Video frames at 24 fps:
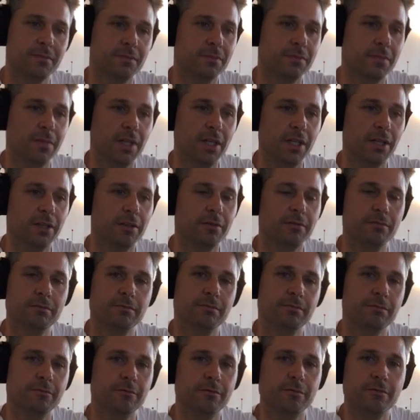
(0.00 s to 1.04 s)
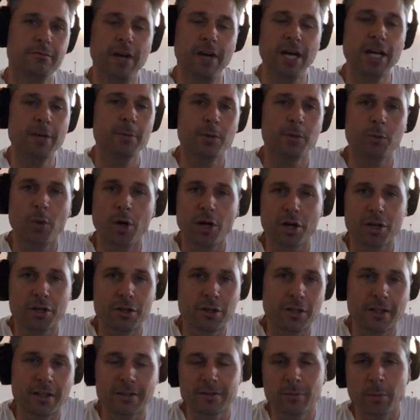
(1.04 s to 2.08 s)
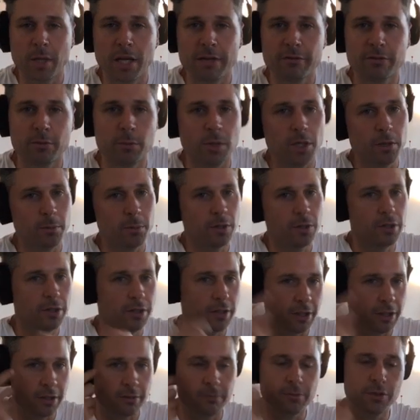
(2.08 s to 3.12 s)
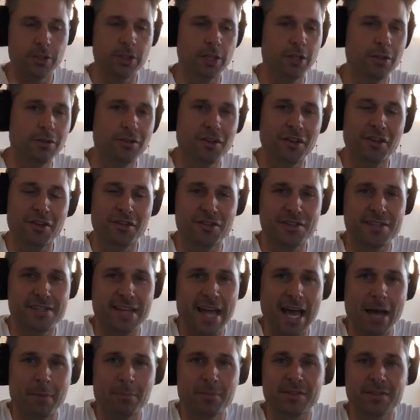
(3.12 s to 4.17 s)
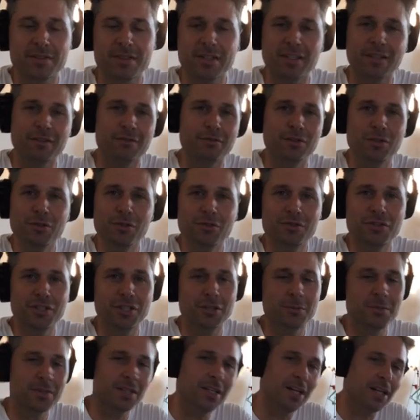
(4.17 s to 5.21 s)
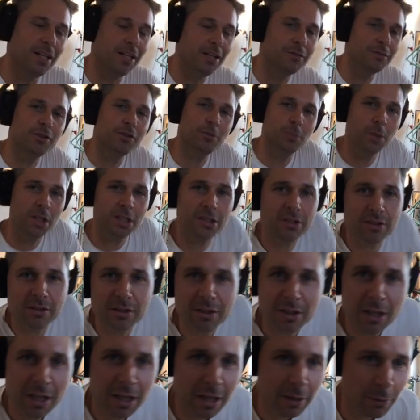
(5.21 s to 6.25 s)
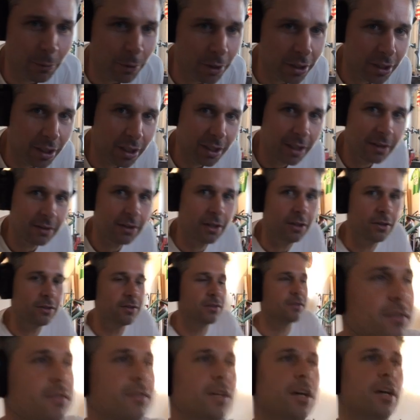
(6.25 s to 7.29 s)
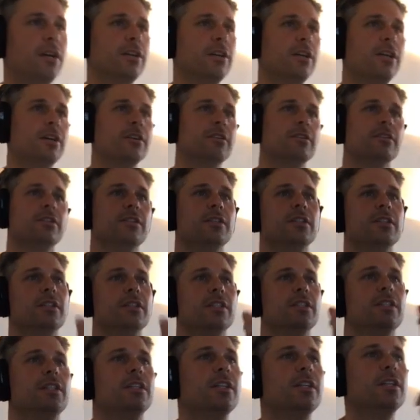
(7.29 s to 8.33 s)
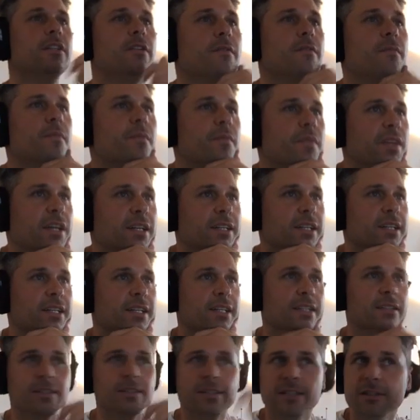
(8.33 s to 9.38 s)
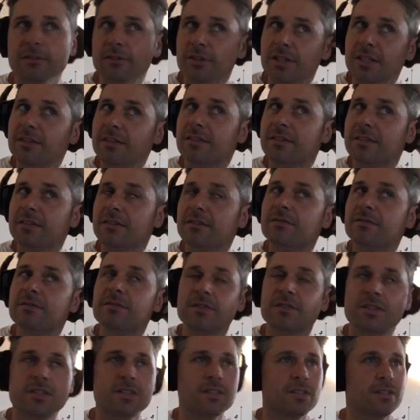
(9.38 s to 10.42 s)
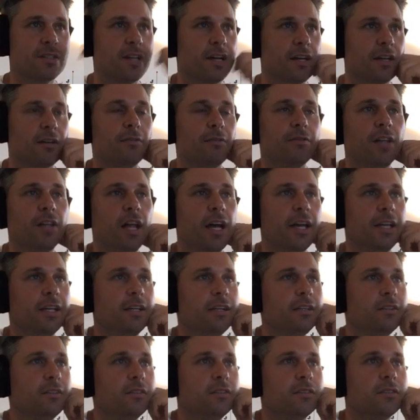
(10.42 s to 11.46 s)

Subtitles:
their vitamin water you'd like to buy from them, or their, their Zapp's voodoo chips that I love so much? Where are you gonna get those? I don't know. They need to get deliveries. It's not gonna fly in.